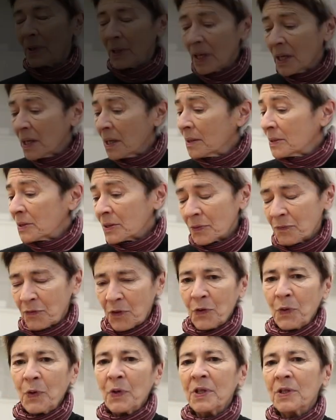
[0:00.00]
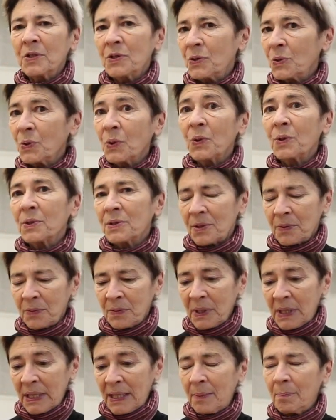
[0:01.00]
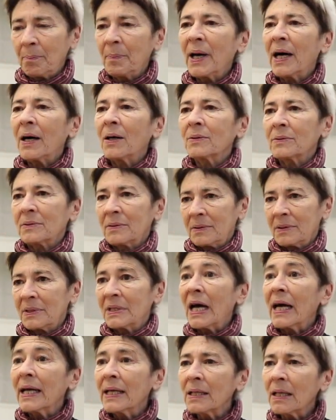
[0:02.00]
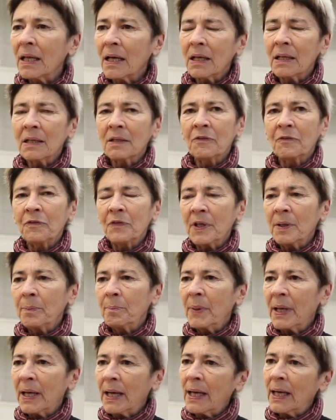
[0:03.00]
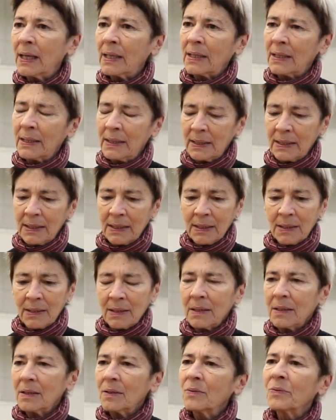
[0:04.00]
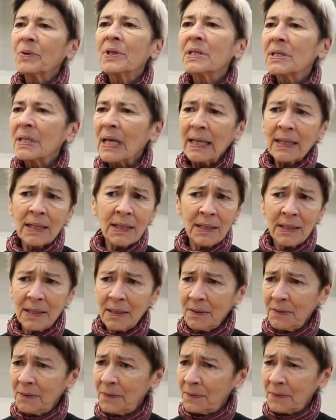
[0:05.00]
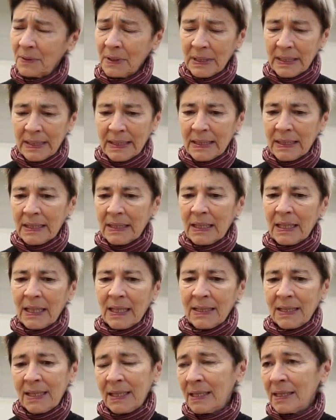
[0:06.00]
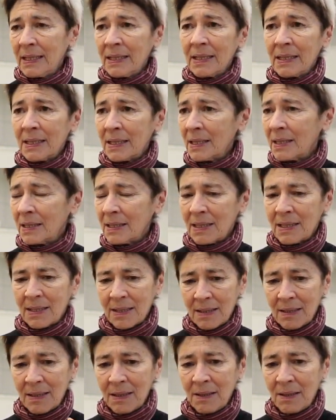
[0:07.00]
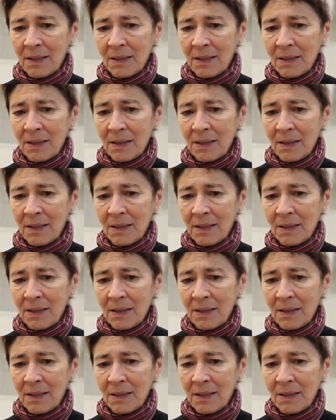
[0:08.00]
Yeah, it's through the tools are really about dialogue, feedback, recycling of ideas. It's